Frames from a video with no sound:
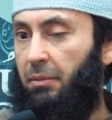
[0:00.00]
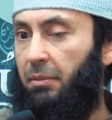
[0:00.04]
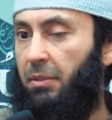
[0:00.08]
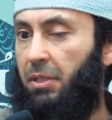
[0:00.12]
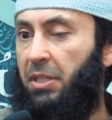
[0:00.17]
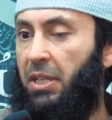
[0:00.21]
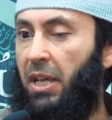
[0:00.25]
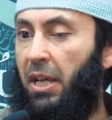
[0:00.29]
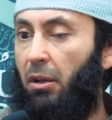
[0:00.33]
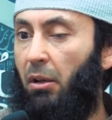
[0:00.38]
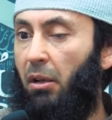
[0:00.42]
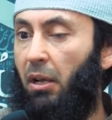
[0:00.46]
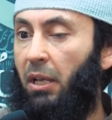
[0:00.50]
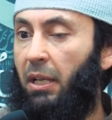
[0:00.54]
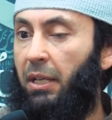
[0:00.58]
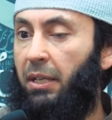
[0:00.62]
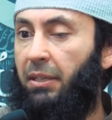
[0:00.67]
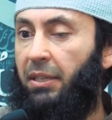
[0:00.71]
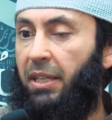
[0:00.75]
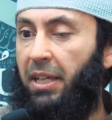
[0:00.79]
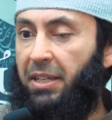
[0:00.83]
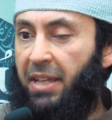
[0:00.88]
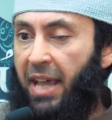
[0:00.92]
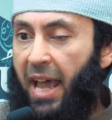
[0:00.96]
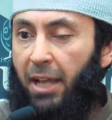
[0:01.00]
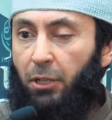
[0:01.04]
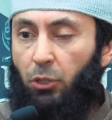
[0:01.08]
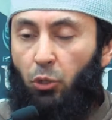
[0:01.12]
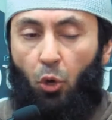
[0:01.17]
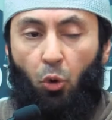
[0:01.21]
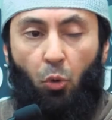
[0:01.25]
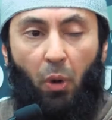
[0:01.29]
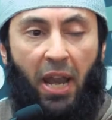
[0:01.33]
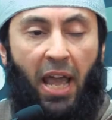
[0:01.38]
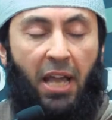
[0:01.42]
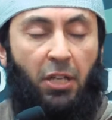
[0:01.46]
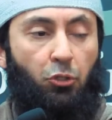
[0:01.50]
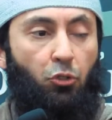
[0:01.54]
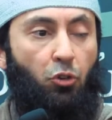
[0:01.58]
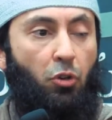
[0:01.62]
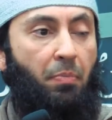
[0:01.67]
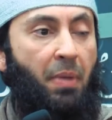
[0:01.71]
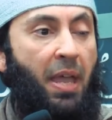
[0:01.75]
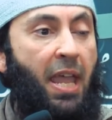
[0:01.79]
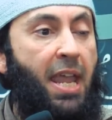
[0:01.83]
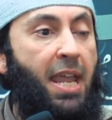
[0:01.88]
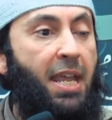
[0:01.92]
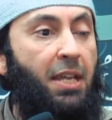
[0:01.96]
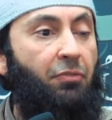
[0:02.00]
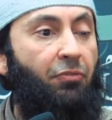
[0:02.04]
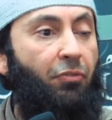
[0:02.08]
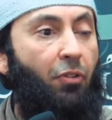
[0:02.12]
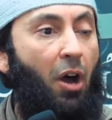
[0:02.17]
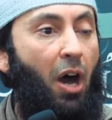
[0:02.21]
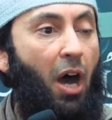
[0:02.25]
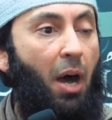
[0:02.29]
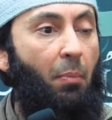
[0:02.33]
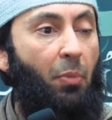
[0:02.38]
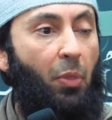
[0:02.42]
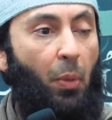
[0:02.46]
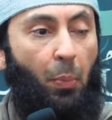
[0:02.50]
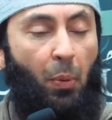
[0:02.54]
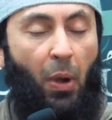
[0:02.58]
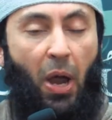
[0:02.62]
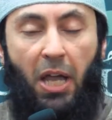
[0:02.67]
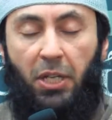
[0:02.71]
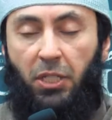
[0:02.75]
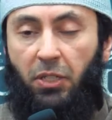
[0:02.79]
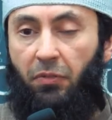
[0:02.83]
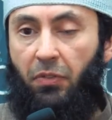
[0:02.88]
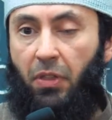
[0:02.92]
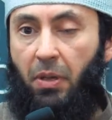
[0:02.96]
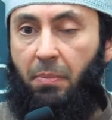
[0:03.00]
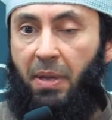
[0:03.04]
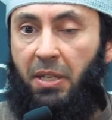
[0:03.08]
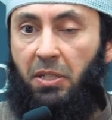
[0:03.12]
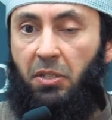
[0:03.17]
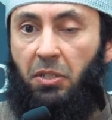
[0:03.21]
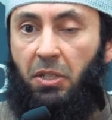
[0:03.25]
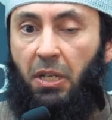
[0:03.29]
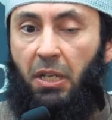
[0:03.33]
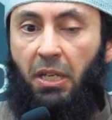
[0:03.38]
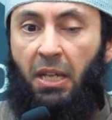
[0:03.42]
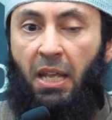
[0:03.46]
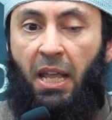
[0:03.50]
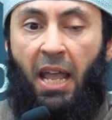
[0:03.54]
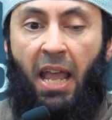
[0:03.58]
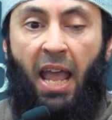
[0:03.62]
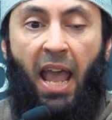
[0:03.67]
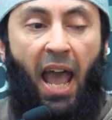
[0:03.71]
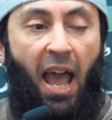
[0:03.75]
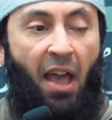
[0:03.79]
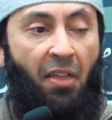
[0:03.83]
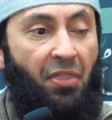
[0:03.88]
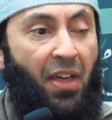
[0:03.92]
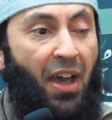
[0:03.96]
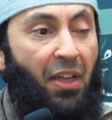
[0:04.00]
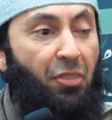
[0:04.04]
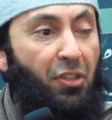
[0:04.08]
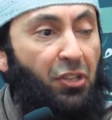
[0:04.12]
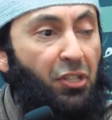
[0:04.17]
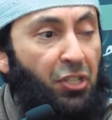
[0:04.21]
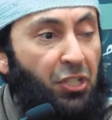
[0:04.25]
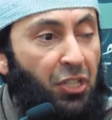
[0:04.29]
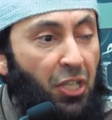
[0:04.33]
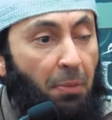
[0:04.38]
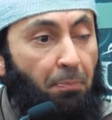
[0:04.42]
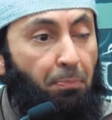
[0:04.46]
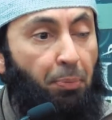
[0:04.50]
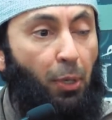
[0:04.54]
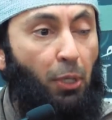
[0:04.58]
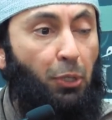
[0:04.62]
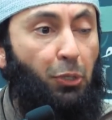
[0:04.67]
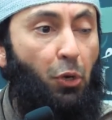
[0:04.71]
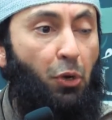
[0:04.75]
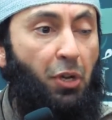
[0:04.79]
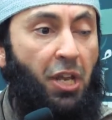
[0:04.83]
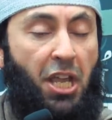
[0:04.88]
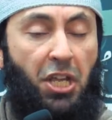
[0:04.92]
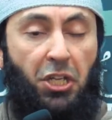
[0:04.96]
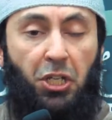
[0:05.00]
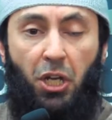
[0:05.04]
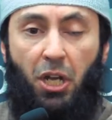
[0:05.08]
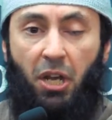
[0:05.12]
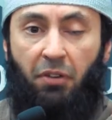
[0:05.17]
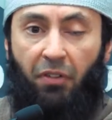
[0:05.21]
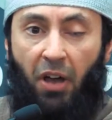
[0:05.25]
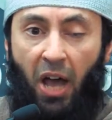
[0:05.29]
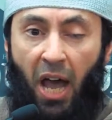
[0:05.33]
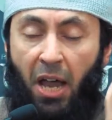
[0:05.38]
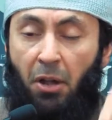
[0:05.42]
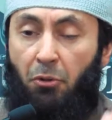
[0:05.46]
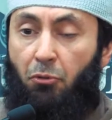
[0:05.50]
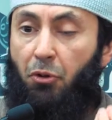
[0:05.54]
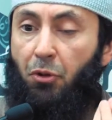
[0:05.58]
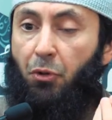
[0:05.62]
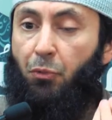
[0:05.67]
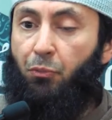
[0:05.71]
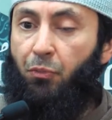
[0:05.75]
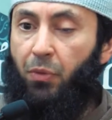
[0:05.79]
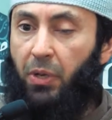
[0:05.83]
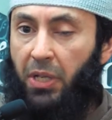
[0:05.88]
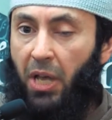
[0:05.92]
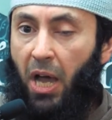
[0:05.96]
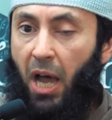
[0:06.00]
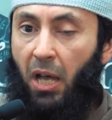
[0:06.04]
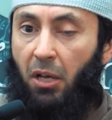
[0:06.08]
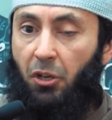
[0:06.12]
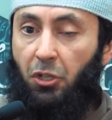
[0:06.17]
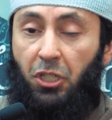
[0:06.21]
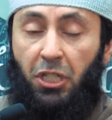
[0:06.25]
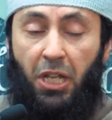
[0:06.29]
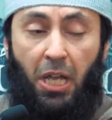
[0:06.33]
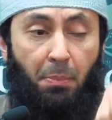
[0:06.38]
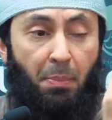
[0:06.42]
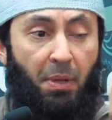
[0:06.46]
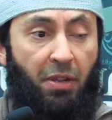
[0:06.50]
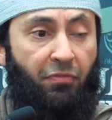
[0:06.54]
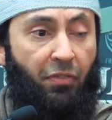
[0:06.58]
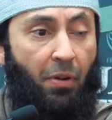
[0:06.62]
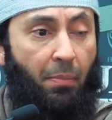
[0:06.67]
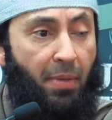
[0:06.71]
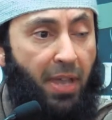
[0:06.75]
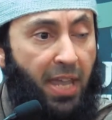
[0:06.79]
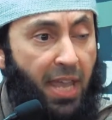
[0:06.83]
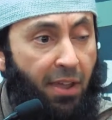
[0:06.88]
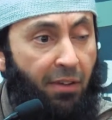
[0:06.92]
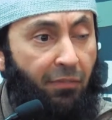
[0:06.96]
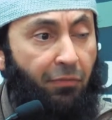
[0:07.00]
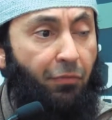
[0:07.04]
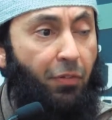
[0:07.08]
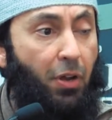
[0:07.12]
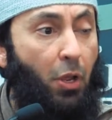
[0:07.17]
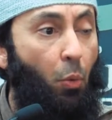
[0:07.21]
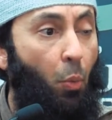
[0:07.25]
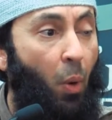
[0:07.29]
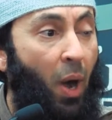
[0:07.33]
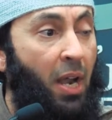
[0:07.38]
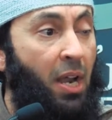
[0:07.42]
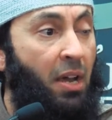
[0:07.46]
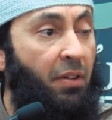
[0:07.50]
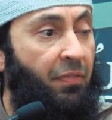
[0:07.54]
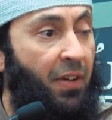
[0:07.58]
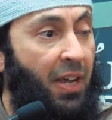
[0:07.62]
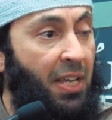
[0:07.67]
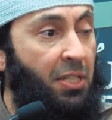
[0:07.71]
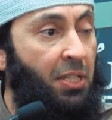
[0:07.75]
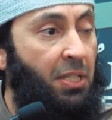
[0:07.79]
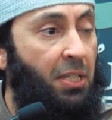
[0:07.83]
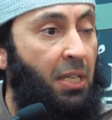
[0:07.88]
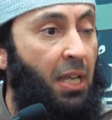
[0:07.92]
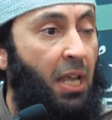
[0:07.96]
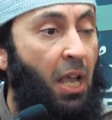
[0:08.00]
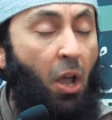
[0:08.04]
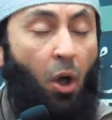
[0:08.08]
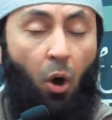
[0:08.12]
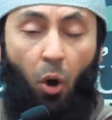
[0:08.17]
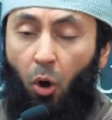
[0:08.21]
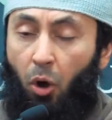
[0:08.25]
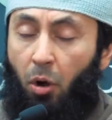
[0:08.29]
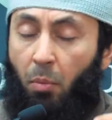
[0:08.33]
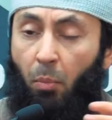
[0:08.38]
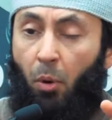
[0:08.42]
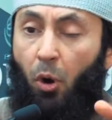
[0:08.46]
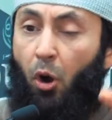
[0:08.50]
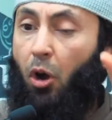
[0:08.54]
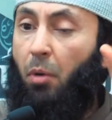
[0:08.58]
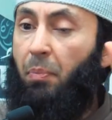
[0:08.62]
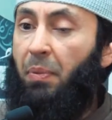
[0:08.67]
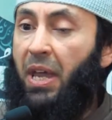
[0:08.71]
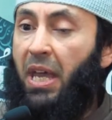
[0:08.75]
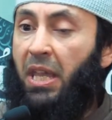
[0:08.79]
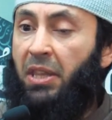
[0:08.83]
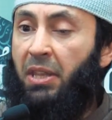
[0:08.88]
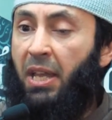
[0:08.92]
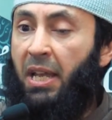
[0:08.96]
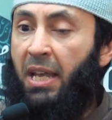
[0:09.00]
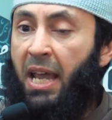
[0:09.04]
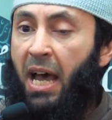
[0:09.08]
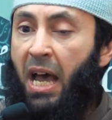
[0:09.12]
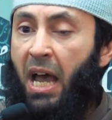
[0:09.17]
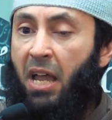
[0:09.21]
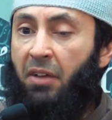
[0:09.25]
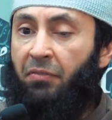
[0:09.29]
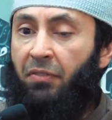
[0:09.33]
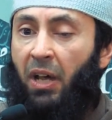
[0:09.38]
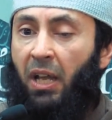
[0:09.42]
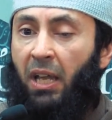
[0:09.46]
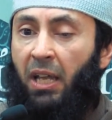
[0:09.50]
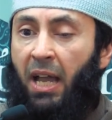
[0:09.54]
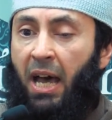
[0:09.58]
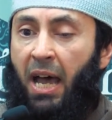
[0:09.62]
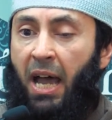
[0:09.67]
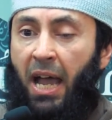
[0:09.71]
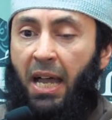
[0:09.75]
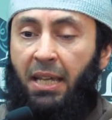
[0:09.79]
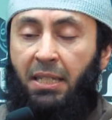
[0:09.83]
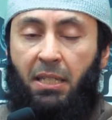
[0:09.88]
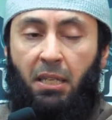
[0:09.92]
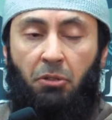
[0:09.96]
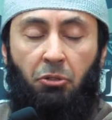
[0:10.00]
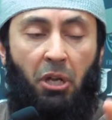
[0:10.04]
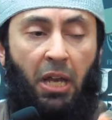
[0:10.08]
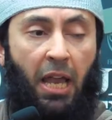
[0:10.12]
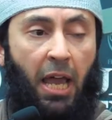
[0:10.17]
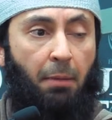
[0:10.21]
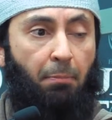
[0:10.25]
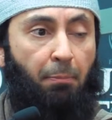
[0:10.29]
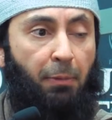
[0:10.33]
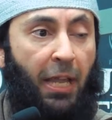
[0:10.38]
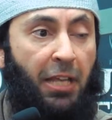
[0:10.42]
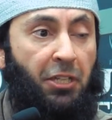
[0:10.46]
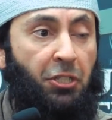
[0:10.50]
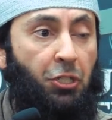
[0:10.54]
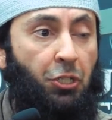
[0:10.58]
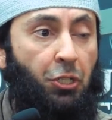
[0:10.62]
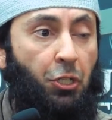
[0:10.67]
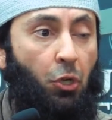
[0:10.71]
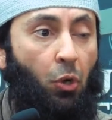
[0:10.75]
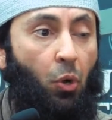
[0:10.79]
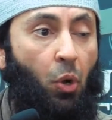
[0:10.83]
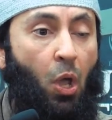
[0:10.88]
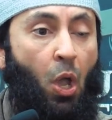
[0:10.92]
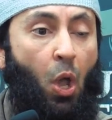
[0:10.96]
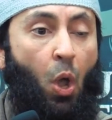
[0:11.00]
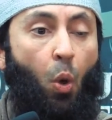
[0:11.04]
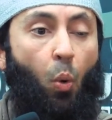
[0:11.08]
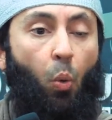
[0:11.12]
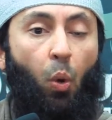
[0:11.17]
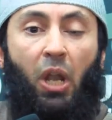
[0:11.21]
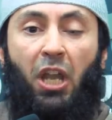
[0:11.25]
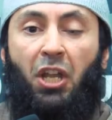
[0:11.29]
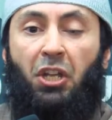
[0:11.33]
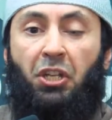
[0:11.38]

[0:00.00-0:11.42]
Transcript: settle the debt or what has remained from the price of the masjid. And that the simple donation of $100 coming from every one of us or more idhnillah, if Allah Azza Jal had blessed you will